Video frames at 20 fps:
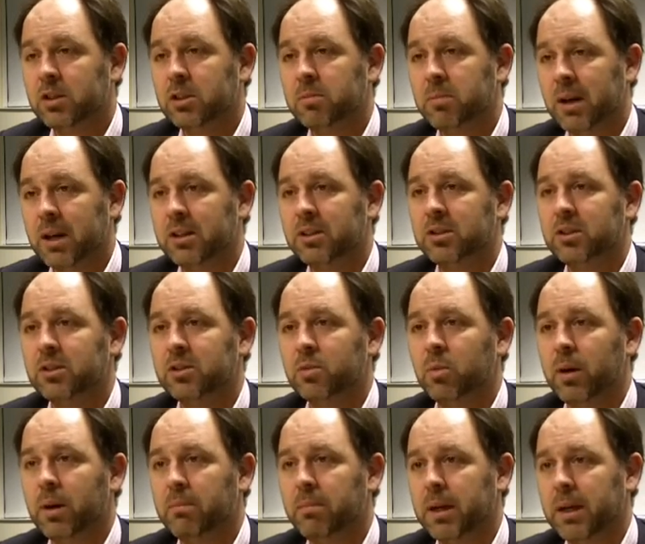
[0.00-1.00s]

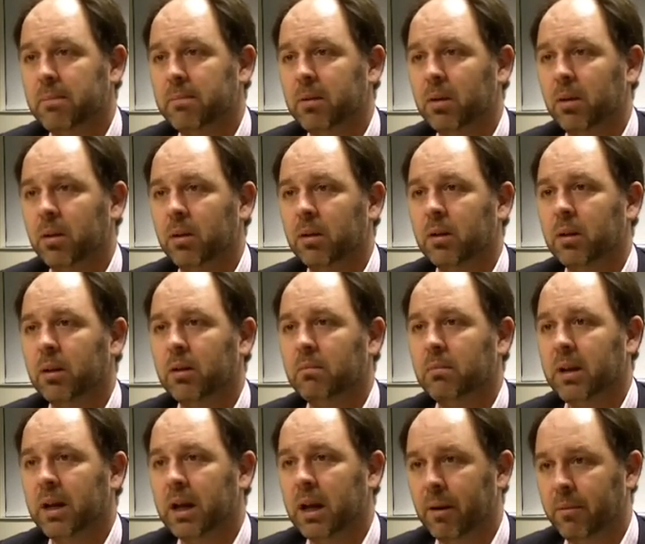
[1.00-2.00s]
spaces where people
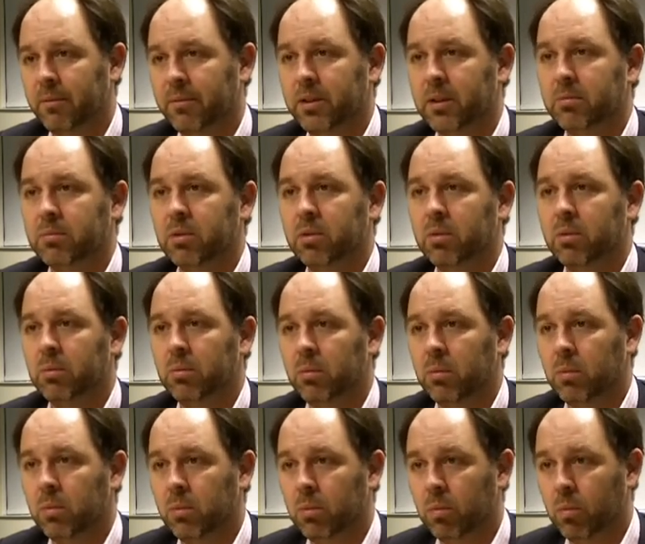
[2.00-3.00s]
can be comfortable
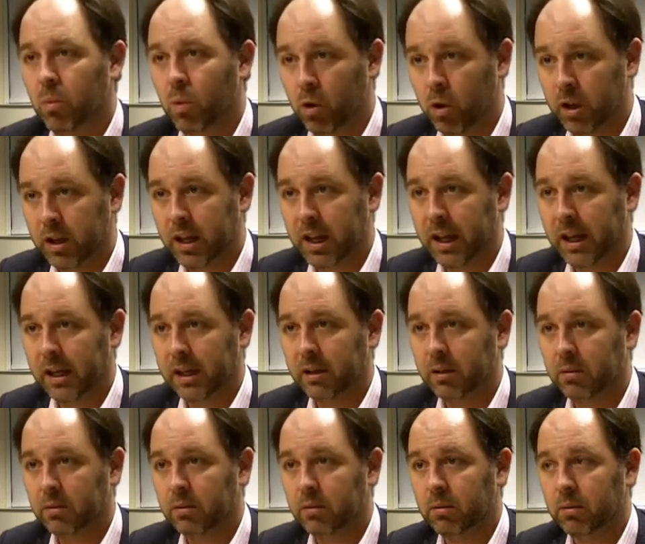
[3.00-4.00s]
working